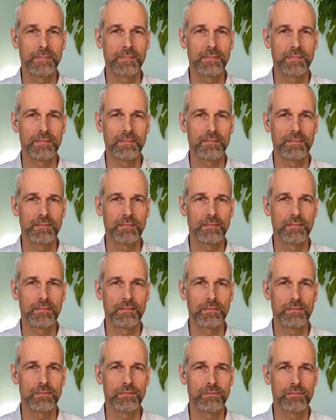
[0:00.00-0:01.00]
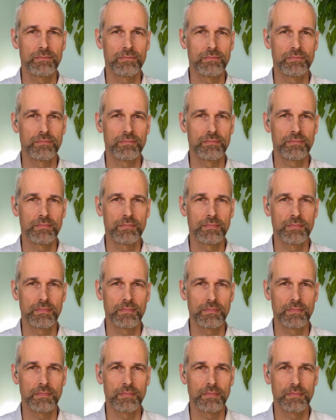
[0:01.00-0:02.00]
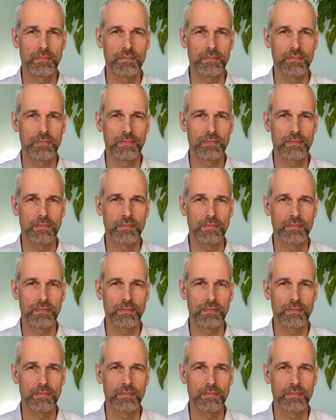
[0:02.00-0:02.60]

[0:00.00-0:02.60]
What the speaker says: (not speaking)